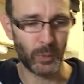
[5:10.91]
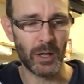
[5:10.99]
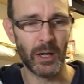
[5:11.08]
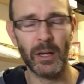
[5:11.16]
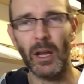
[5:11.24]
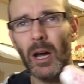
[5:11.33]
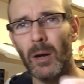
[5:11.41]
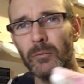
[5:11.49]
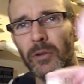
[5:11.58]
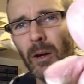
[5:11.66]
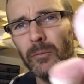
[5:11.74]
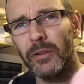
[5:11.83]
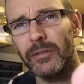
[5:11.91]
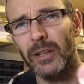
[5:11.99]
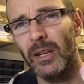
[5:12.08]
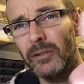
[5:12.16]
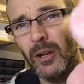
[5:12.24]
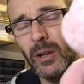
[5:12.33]
one I'm just going
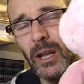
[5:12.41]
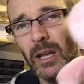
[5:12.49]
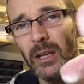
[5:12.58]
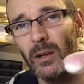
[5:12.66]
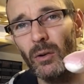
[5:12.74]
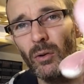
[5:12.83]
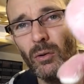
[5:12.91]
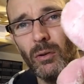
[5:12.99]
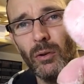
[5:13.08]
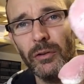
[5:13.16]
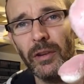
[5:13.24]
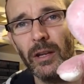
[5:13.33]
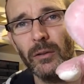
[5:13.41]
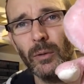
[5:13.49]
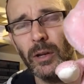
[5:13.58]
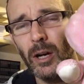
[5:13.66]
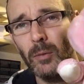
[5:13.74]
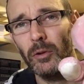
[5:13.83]
to donate or take to a
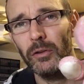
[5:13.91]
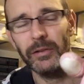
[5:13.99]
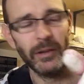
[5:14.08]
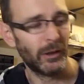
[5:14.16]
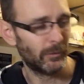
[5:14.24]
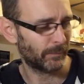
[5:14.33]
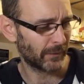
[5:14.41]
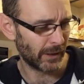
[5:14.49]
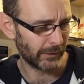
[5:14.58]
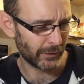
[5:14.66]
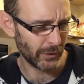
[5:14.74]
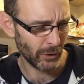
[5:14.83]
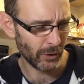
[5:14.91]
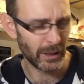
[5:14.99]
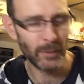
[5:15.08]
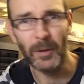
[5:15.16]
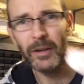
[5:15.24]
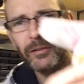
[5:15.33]
car boot sale. It's not in
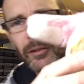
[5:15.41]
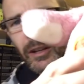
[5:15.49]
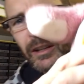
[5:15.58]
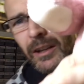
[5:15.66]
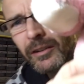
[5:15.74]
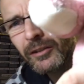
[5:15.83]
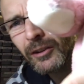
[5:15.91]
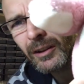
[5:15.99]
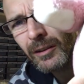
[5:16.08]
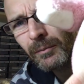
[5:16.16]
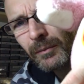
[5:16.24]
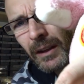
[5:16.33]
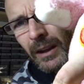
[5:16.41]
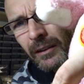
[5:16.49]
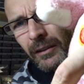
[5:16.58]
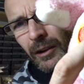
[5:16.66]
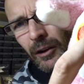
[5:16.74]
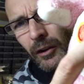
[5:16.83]
the best of condition.
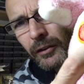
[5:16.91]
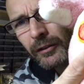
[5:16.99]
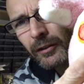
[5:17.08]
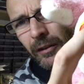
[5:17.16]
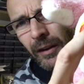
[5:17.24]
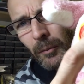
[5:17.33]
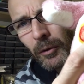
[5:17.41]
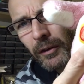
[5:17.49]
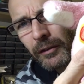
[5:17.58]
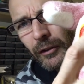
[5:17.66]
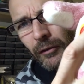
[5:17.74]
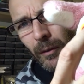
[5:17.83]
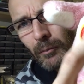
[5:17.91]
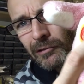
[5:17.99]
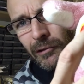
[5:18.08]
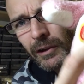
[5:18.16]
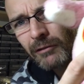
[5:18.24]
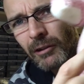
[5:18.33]
It's lost some of the sort of
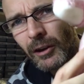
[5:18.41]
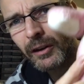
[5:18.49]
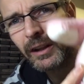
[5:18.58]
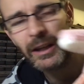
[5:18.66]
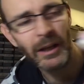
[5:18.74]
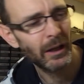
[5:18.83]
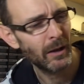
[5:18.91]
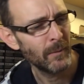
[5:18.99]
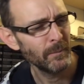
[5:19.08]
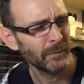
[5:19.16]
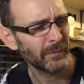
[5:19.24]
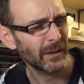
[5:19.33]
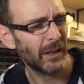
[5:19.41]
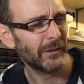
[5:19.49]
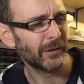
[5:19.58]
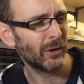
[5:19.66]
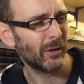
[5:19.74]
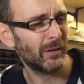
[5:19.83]
embroidery on here.
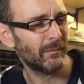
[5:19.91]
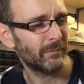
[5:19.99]
It's a